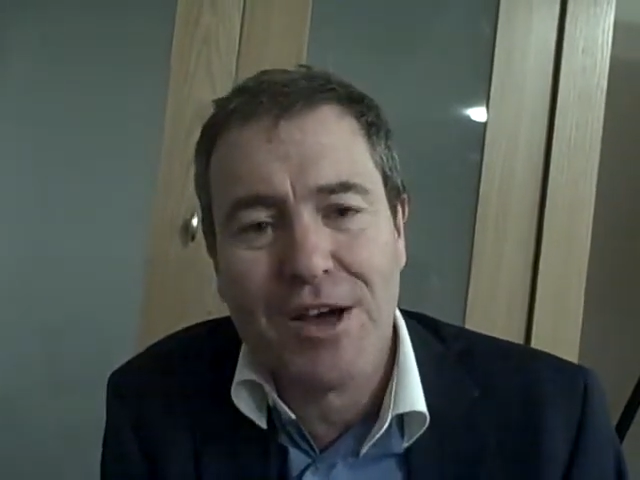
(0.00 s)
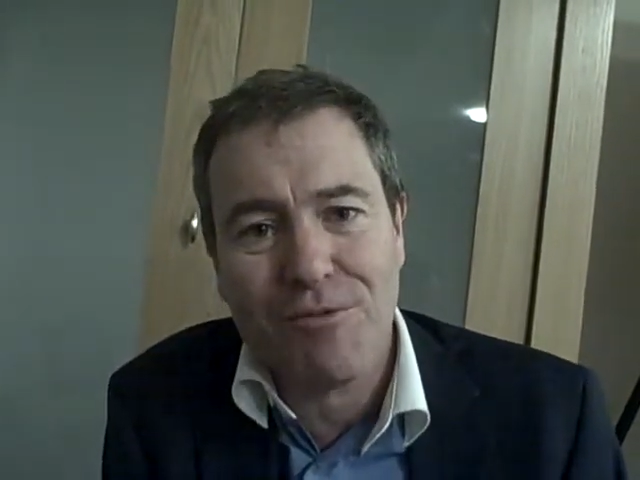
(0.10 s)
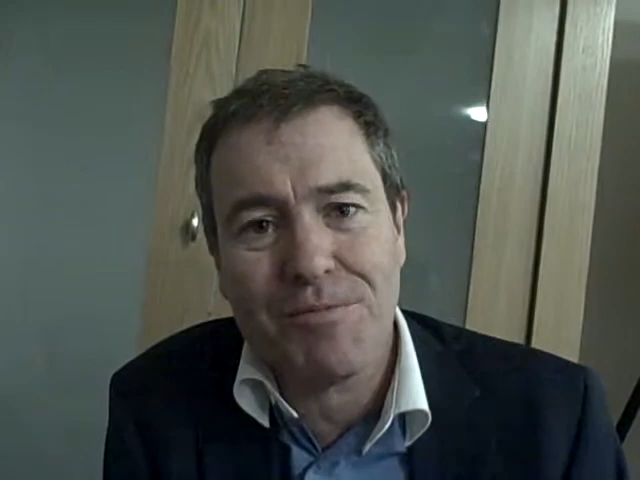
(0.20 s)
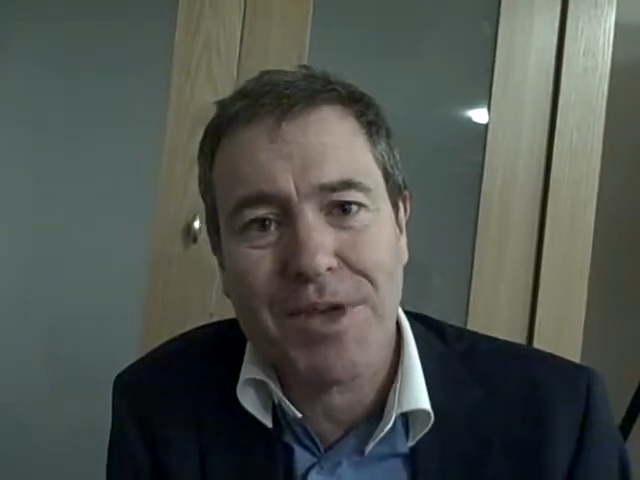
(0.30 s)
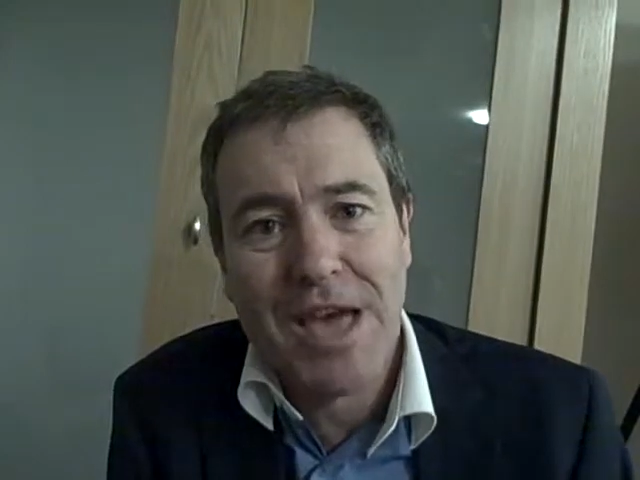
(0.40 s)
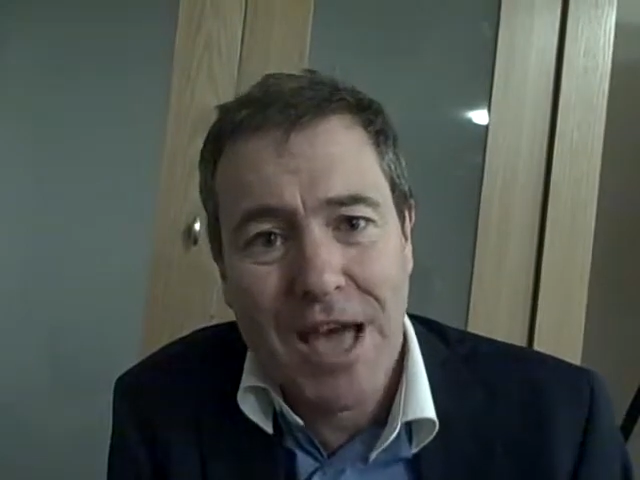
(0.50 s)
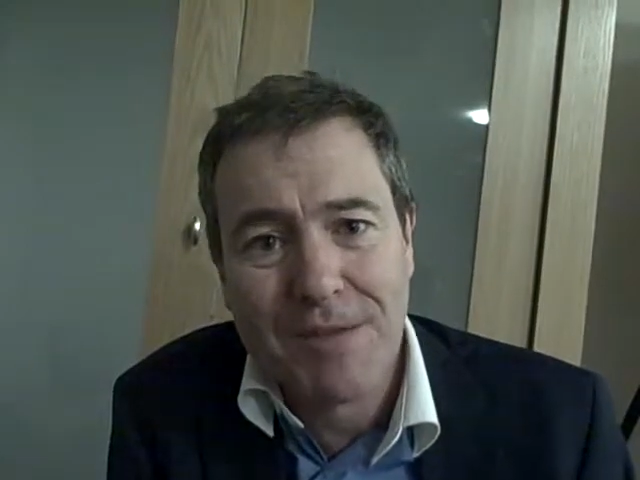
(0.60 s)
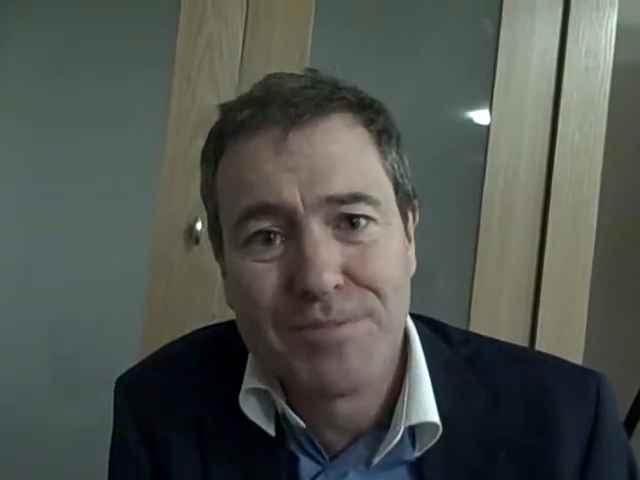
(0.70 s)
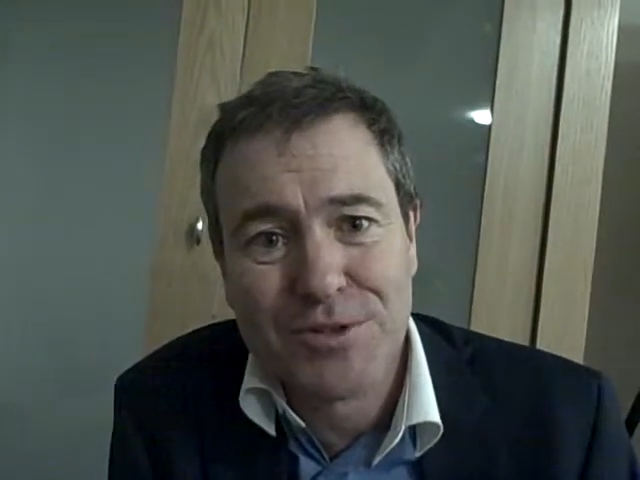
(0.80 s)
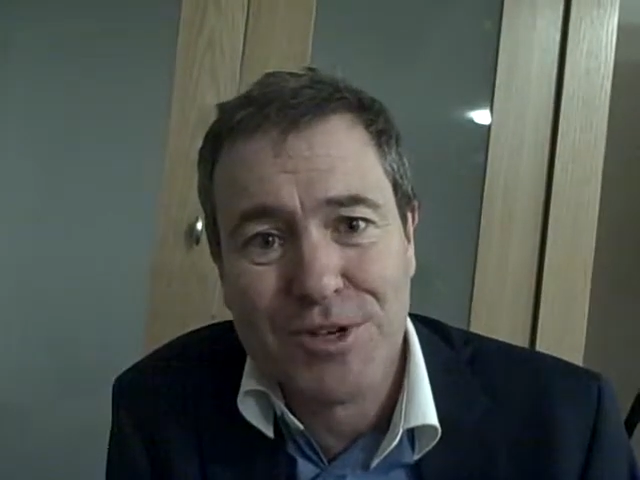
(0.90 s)
I would be
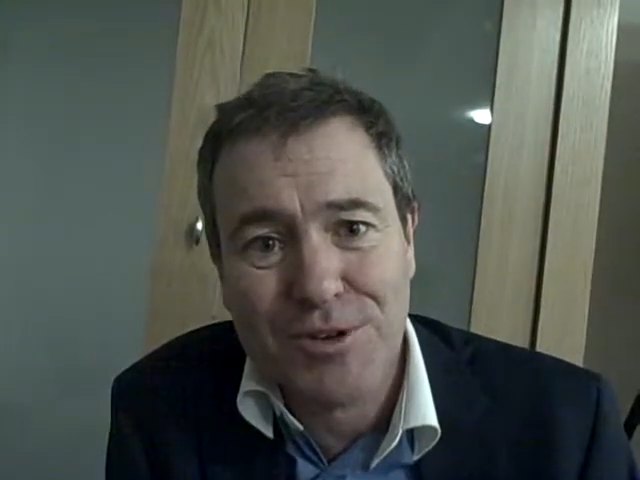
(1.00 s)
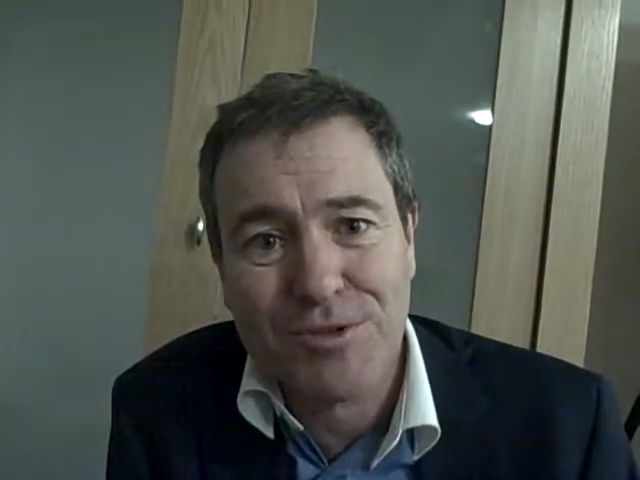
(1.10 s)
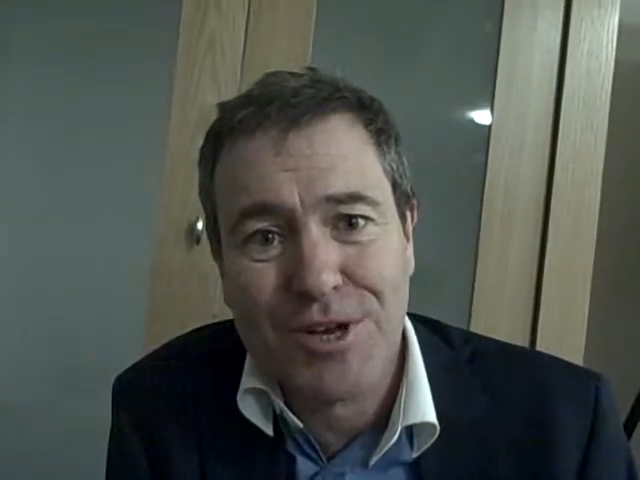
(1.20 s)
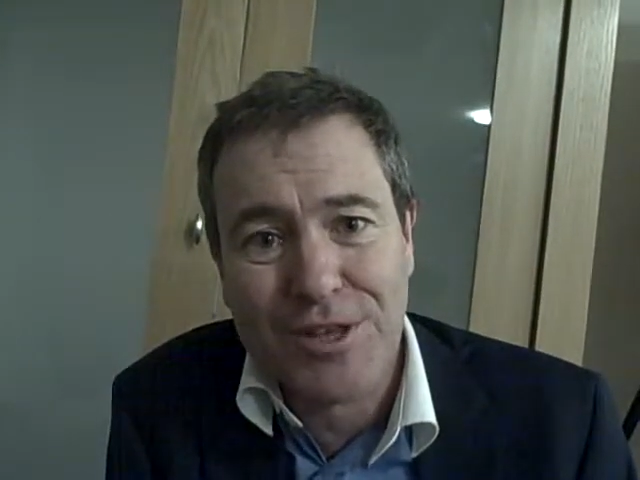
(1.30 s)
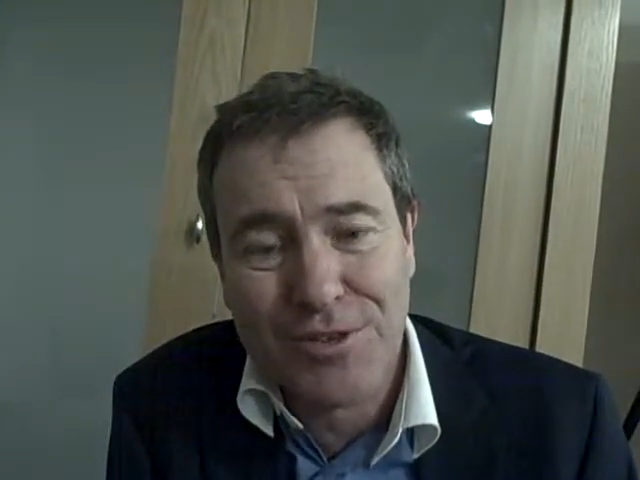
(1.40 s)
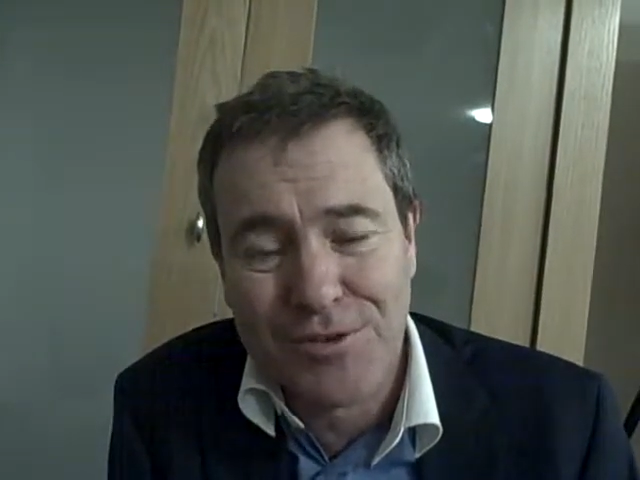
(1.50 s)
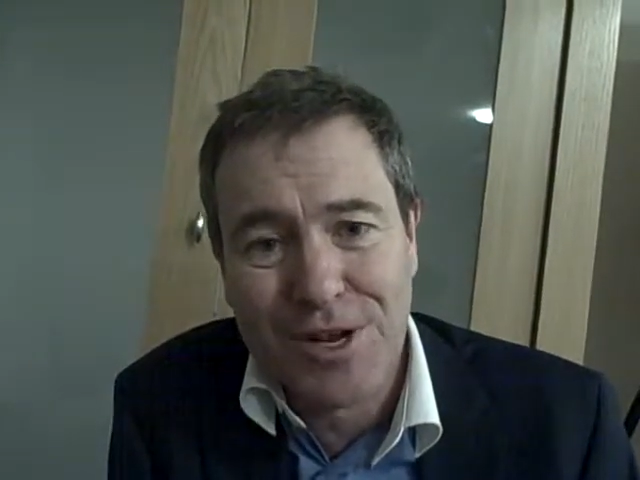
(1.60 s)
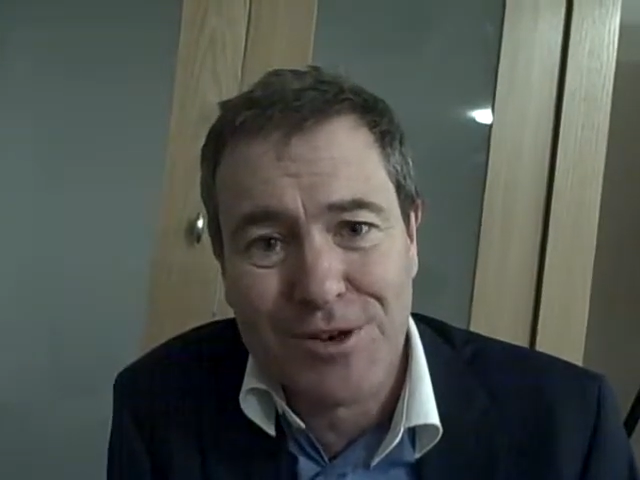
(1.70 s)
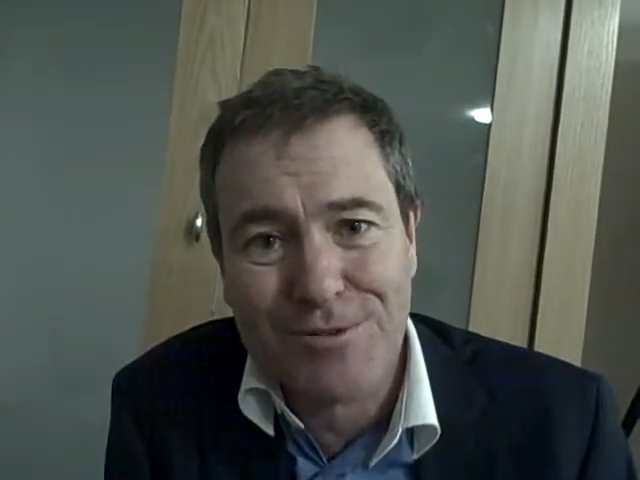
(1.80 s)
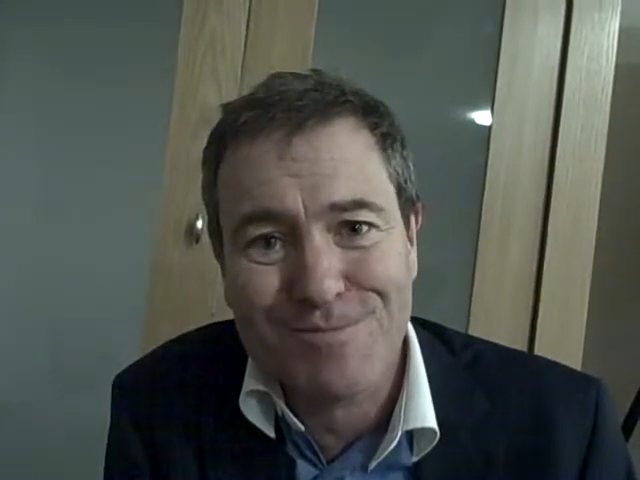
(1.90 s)
absolutely thrilled.